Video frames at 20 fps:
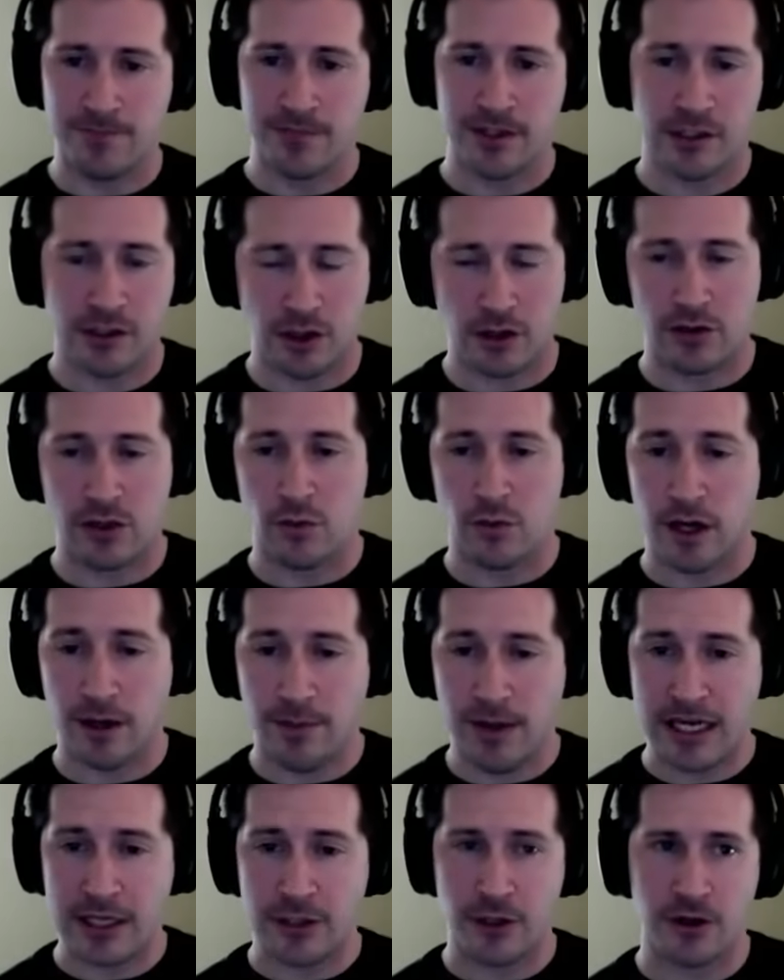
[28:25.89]
So you want to
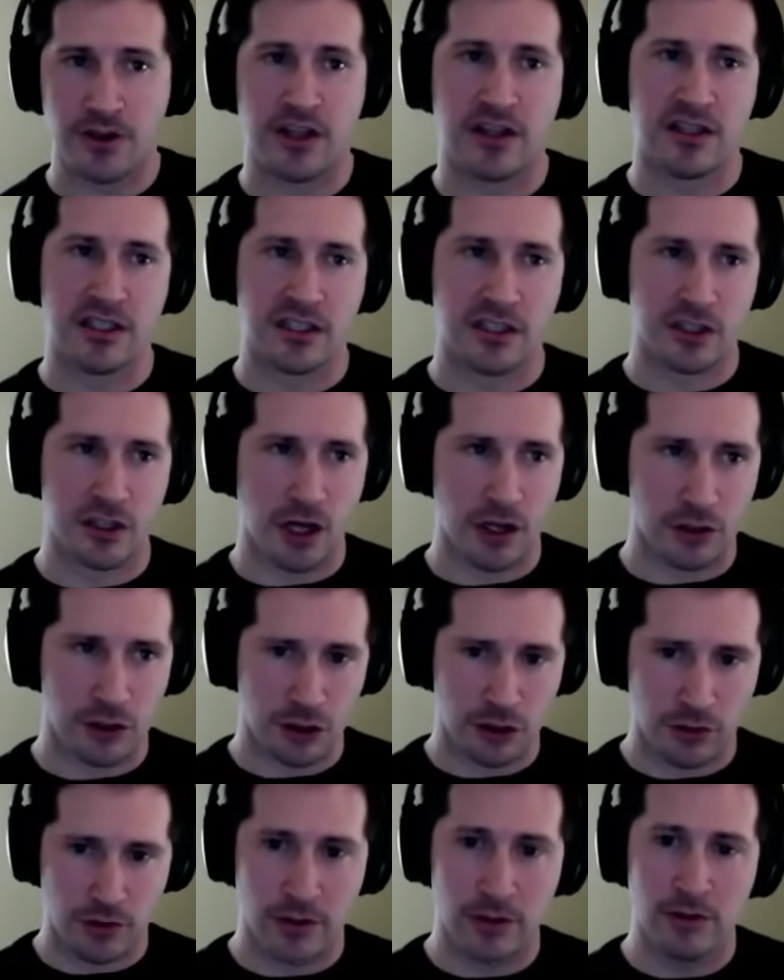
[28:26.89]
make sure that this is all
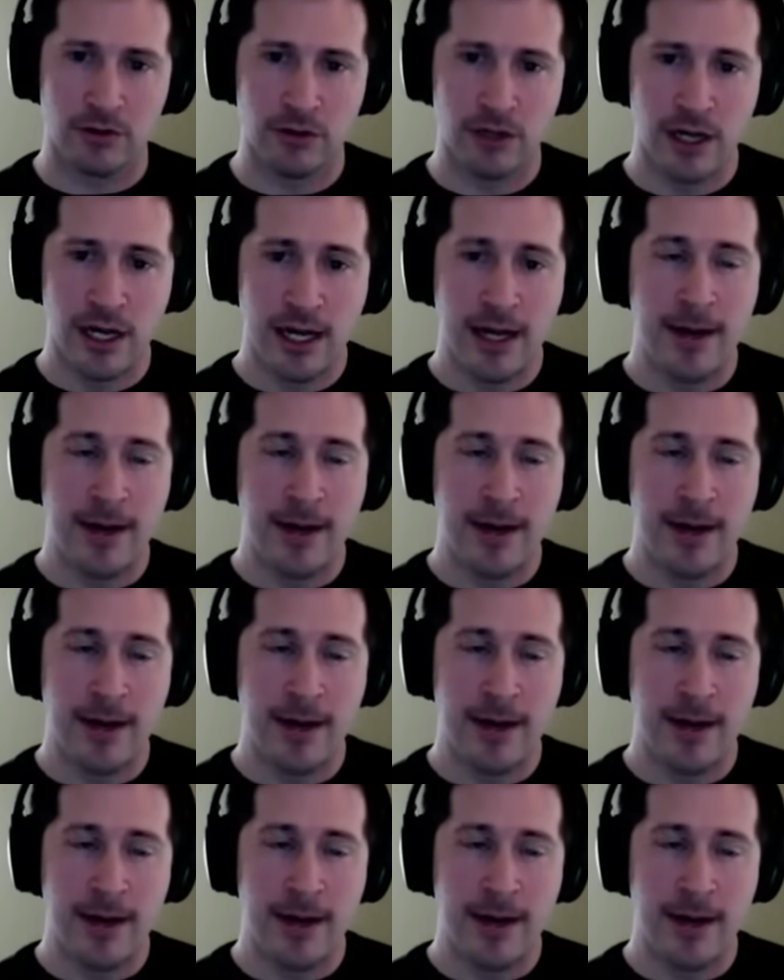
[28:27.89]
true,